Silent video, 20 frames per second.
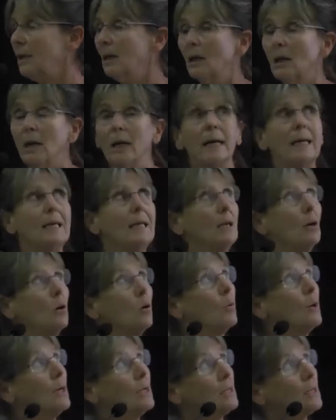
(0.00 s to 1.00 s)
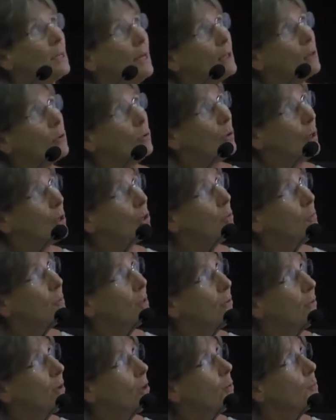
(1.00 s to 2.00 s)
he always said curriculum
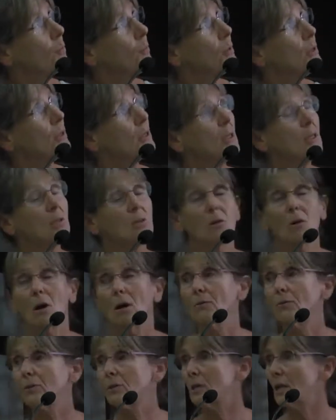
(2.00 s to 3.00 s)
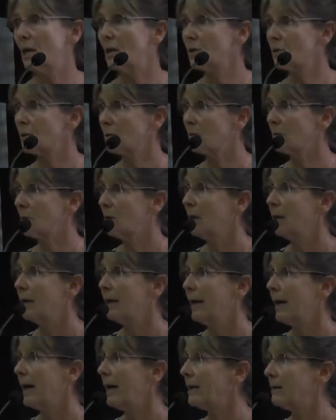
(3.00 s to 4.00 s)
development is a conversation.
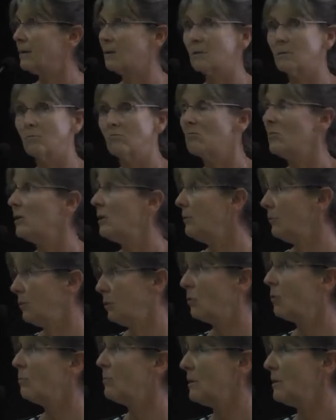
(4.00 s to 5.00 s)
And if you remember